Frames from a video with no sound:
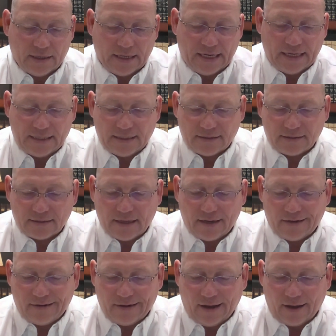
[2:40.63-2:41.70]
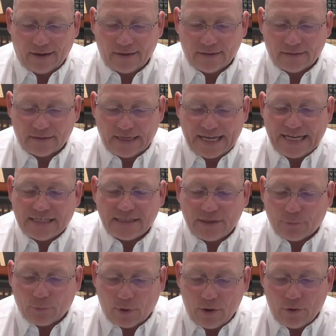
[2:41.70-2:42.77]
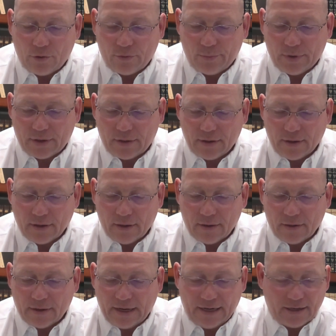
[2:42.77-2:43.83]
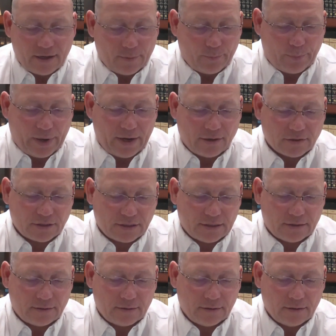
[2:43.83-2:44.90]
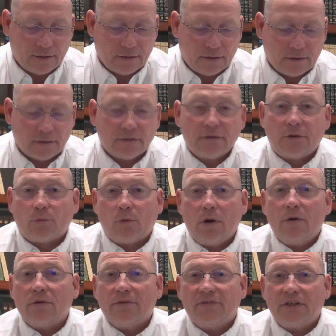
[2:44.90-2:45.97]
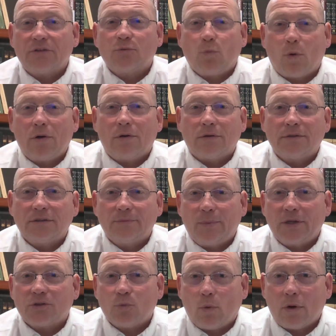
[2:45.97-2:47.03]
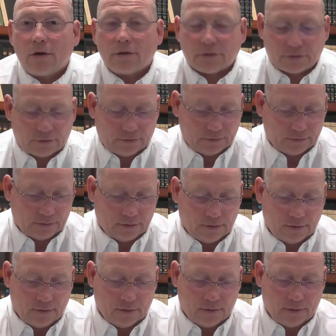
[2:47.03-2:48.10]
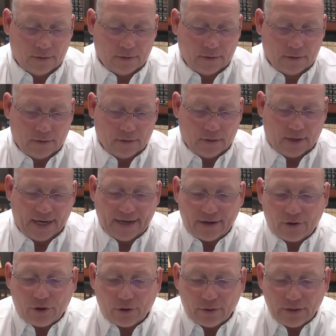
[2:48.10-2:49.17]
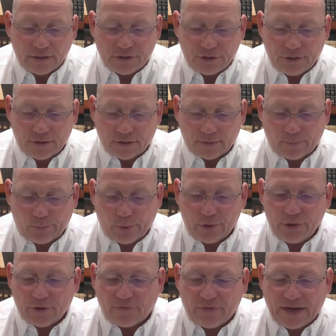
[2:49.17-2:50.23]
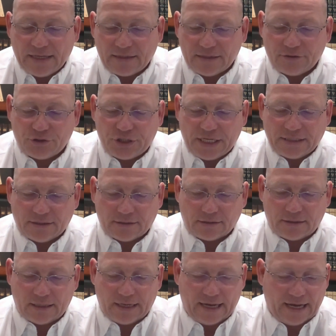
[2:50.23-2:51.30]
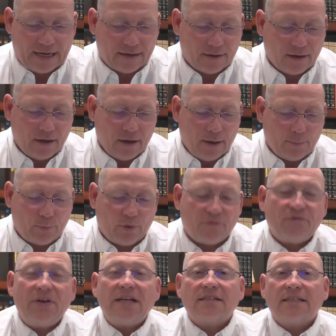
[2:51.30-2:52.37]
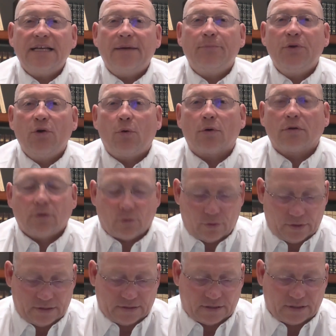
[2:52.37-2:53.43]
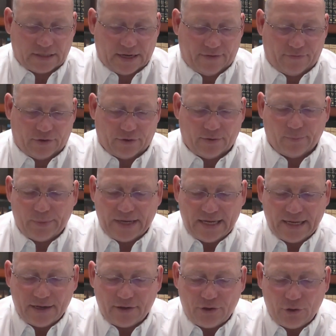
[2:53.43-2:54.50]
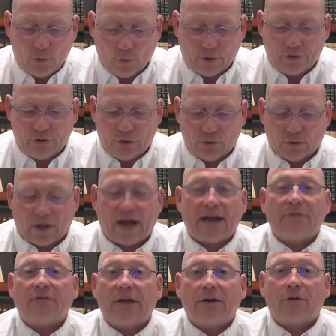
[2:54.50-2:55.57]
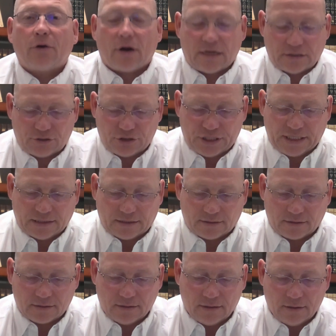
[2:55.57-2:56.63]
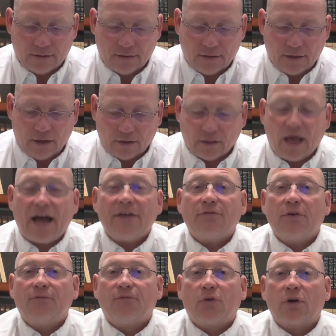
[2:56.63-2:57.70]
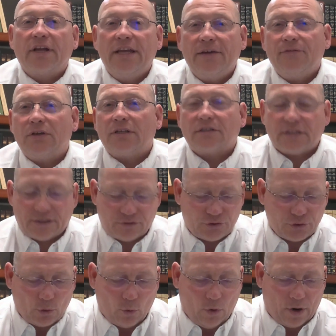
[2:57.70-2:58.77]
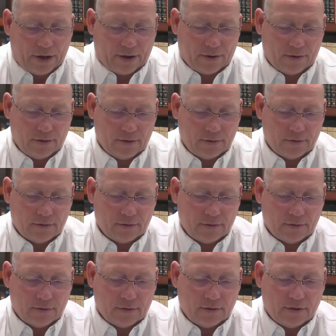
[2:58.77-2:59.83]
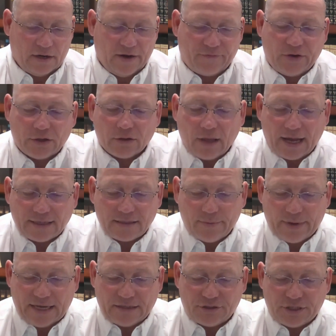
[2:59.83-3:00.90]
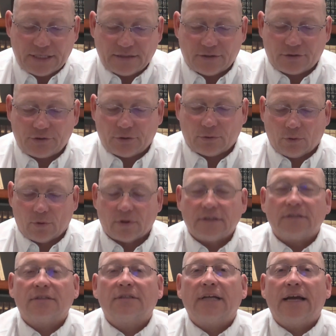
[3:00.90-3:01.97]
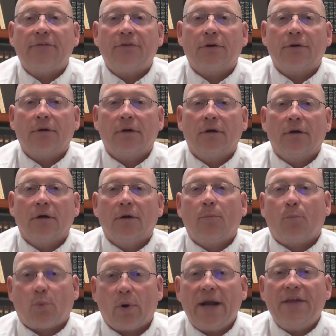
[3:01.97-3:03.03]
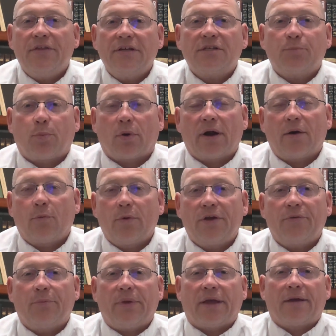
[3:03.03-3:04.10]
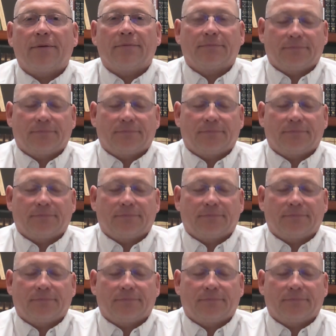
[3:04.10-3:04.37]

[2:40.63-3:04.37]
It is not an easy road, but in comparison, the road of this world is much worse. I encourage you to put your faith in Jesus today and profess him your Lord and Savior and begin your new life in Christ Jesus, a life of forgiveness and joy. If you'd like to make Jesus Lord and Savior, pray this prayer with me.